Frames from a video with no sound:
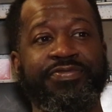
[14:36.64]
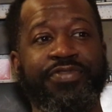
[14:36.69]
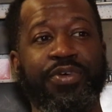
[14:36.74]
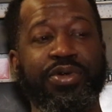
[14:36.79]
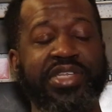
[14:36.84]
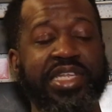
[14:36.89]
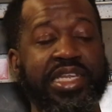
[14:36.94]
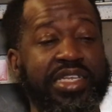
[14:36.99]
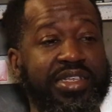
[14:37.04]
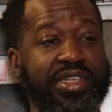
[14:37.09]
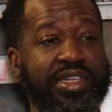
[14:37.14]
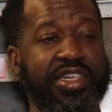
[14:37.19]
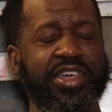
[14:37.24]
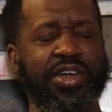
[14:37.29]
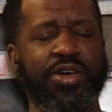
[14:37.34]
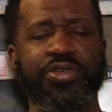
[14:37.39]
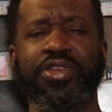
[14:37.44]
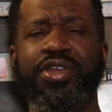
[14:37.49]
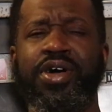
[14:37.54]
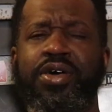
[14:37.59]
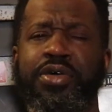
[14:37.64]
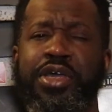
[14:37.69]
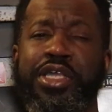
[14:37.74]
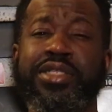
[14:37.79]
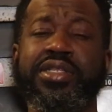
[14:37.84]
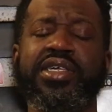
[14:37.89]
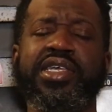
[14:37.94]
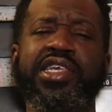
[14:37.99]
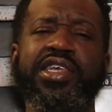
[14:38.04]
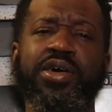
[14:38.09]
Folks saying it's a kilt. No,
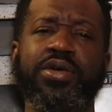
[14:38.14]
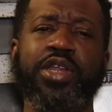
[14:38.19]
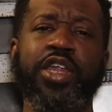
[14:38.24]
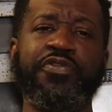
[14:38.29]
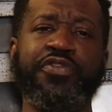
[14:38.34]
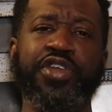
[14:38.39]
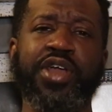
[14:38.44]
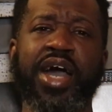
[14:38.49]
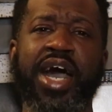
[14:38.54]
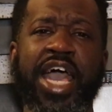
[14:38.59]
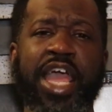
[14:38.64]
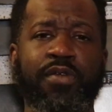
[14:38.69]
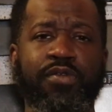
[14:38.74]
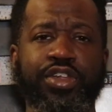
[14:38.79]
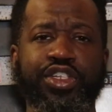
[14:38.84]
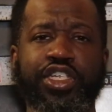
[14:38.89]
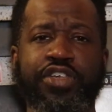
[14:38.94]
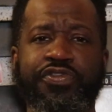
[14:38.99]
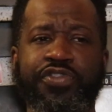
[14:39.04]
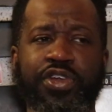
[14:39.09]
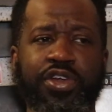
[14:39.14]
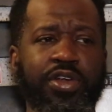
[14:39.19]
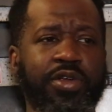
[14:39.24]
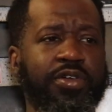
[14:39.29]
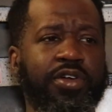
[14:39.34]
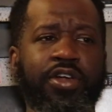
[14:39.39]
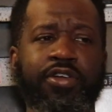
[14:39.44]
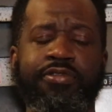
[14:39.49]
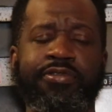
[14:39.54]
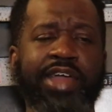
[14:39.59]
it's a kilt if you're Irish. If
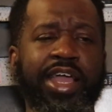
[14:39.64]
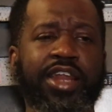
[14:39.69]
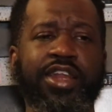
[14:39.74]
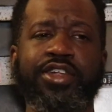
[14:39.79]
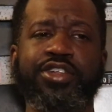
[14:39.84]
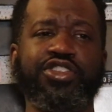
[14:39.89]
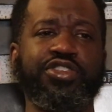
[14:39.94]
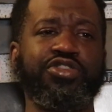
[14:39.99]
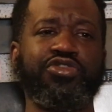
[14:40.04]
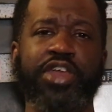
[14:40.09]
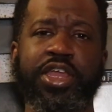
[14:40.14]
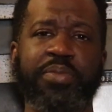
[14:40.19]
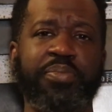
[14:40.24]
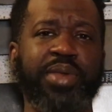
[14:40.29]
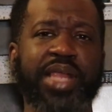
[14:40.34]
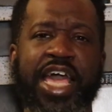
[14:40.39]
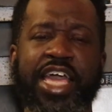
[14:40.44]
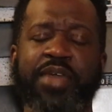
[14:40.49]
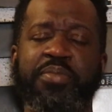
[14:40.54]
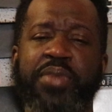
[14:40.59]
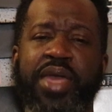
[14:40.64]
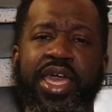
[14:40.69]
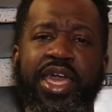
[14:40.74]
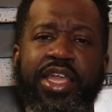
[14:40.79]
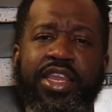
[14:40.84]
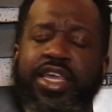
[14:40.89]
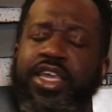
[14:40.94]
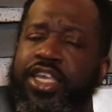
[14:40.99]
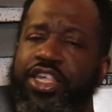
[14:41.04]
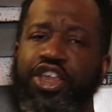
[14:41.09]
you're a regular straight black
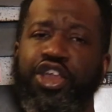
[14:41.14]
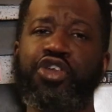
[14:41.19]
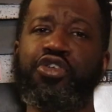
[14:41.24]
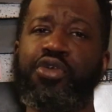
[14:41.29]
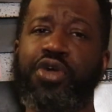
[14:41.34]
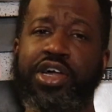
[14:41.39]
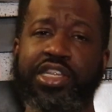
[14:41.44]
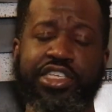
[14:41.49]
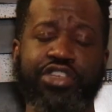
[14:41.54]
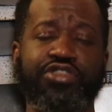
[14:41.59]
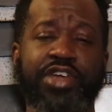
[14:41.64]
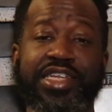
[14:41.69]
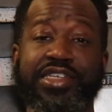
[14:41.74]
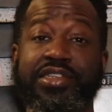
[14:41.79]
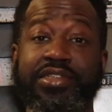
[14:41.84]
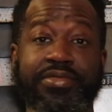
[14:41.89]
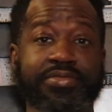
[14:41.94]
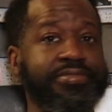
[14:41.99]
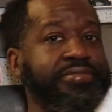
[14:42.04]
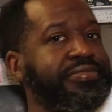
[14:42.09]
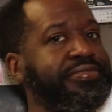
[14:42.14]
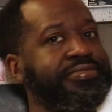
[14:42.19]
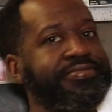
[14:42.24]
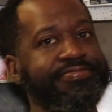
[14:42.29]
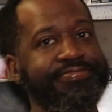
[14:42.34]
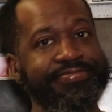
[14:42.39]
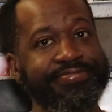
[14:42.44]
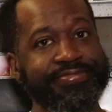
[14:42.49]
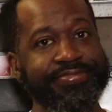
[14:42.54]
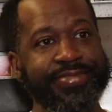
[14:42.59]
man, you're cross-dressing.
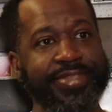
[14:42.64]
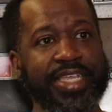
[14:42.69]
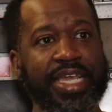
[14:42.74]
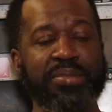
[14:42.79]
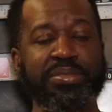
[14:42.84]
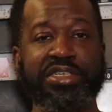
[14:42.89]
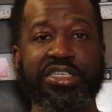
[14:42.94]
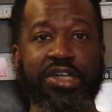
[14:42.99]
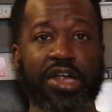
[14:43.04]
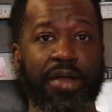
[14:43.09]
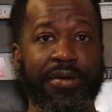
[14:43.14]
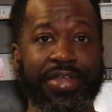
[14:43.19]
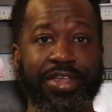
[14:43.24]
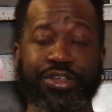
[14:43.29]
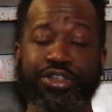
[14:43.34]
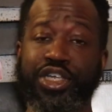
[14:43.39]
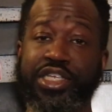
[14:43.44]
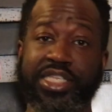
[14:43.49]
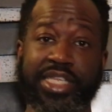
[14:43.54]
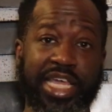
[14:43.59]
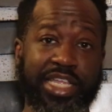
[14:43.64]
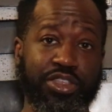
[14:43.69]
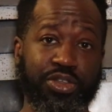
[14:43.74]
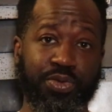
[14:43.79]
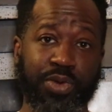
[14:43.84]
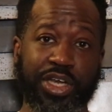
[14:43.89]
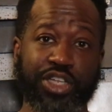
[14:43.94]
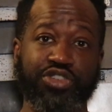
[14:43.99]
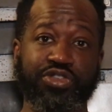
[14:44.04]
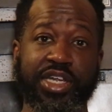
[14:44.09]
I'm sorry. You just like
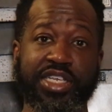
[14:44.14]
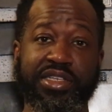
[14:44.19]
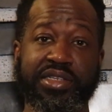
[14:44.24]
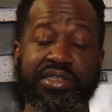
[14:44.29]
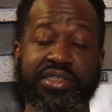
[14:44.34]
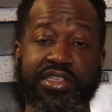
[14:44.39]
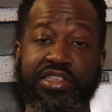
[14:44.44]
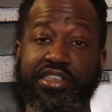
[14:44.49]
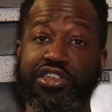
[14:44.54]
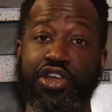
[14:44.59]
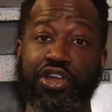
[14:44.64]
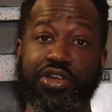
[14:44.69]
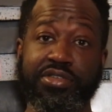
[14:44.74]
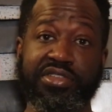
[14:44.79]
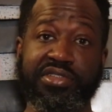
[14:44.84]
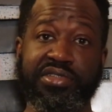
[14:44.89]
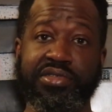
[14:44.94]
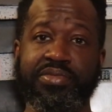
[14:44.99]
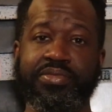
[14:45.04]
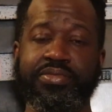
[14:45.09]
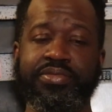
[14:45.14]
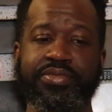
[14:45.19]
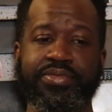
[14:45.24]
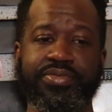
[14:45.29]
to wear dresses and skirts.